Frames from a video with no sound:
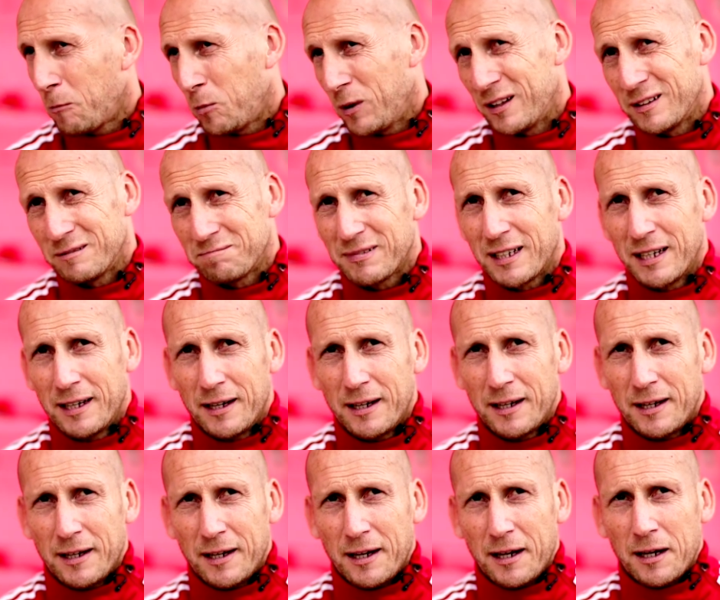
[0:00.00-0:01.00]
well,
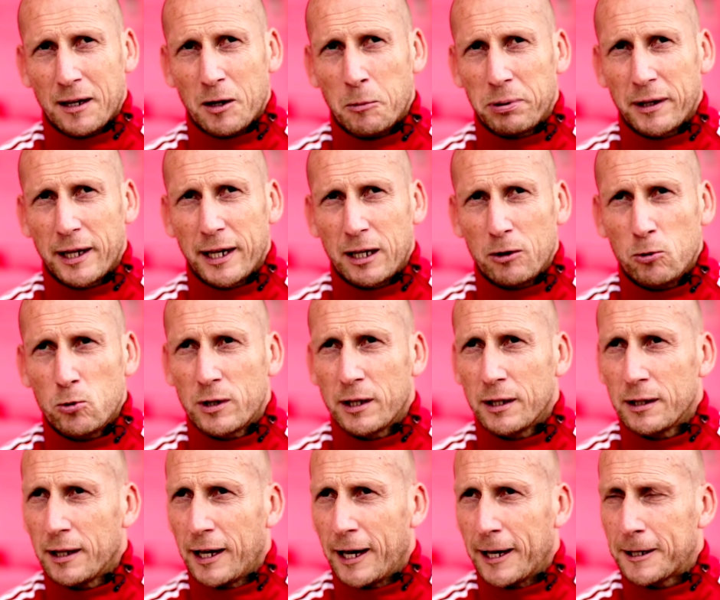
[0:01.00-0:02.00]
a player who
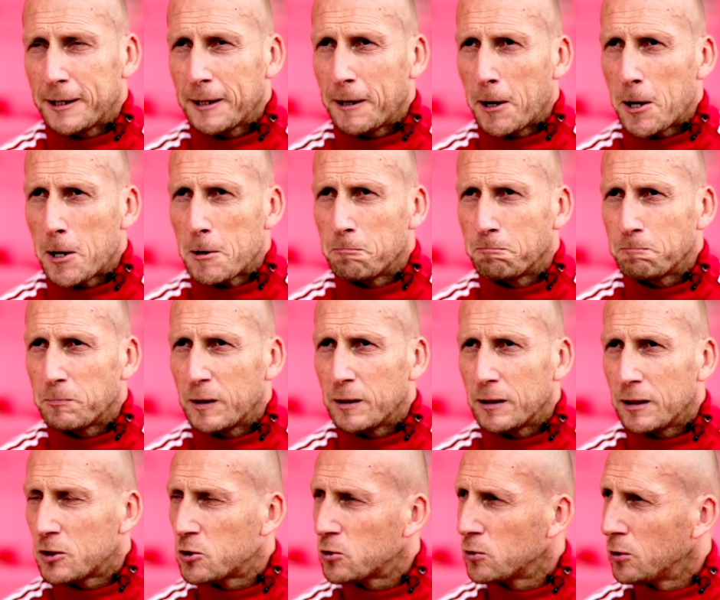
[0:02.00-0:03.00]
can like
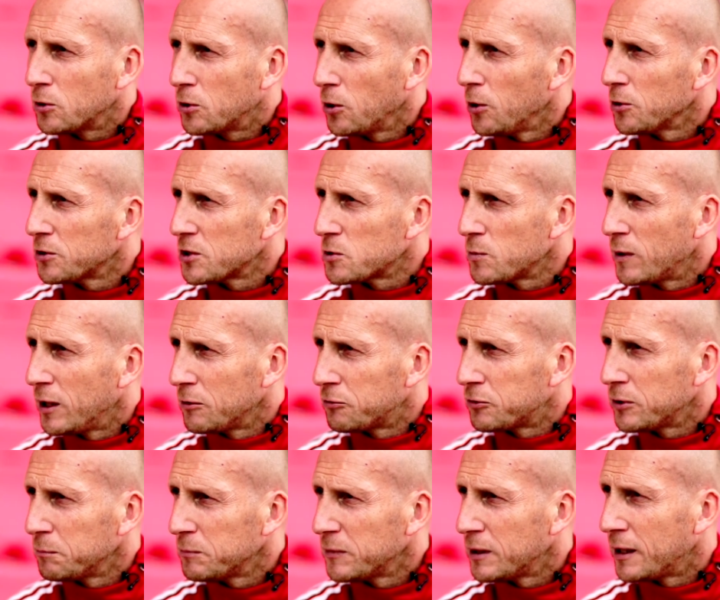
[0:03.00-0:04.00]
score goals as well
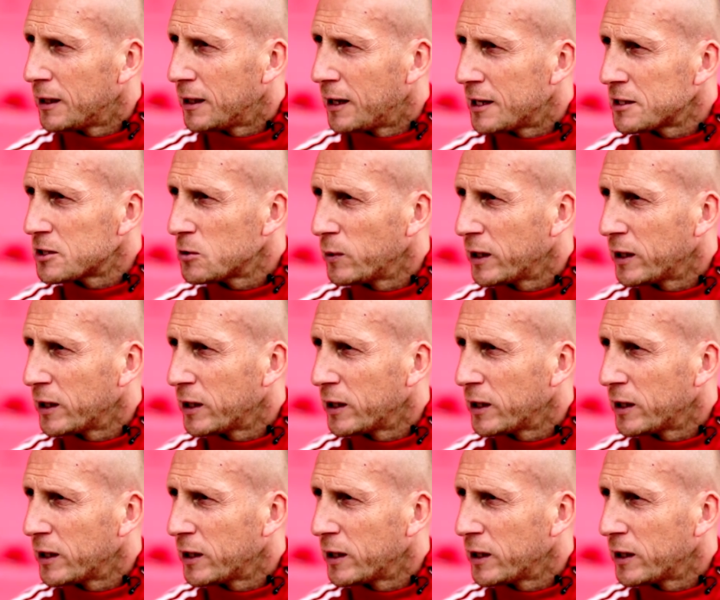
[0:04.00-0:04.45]
from as a